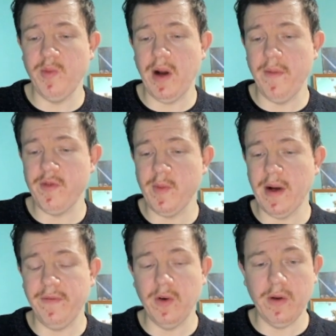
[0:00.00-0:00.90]
I sold mine for
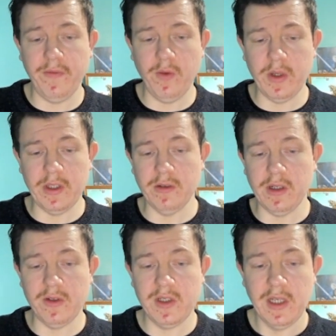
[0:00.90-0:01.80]
about 40
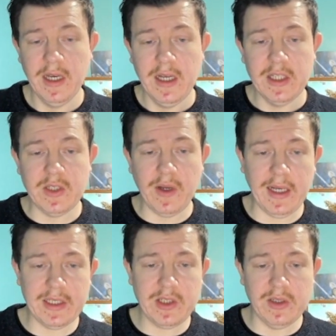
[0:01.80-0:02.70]
euros, so it
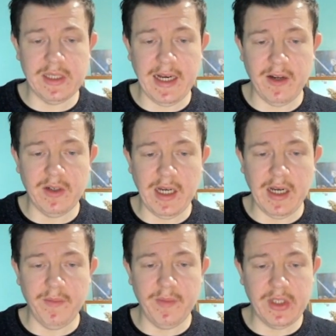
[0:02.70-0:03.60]
has gone down.
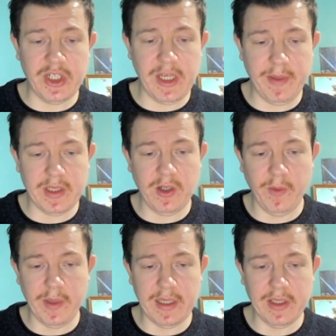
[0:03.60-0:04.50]
The cheapest
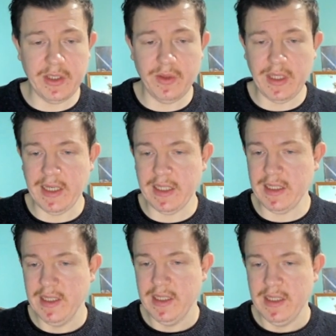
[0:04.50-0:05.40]
copy in the
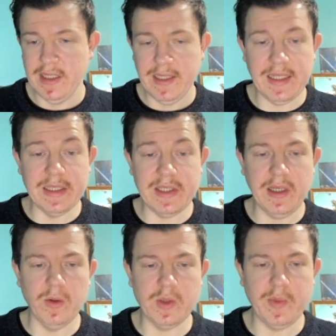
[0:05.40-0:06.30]
UK is
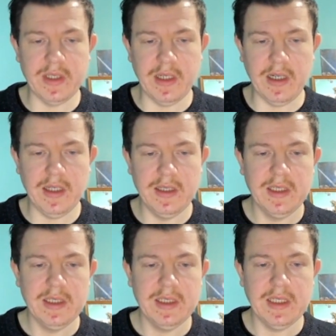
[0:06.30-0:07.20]
Soul's Bazaar,
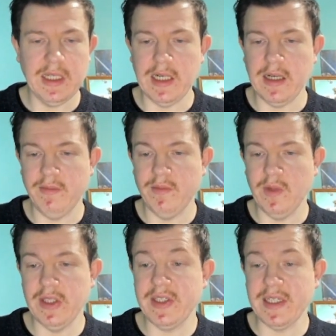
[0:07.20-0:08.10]

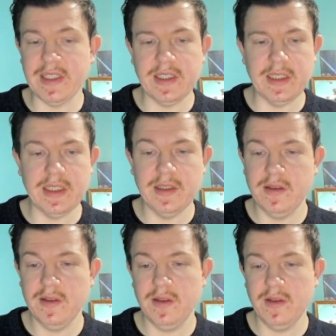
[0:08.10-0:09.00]
at
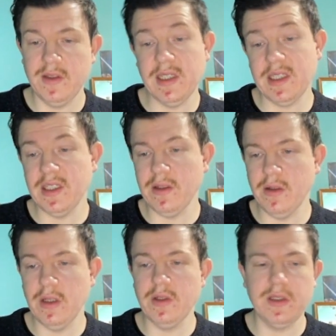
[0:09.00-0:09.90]
60
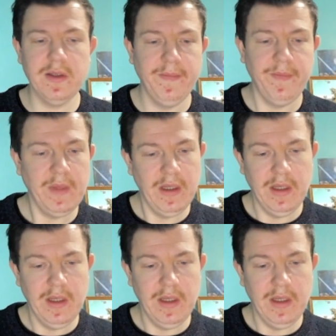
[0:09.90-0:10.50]
euros.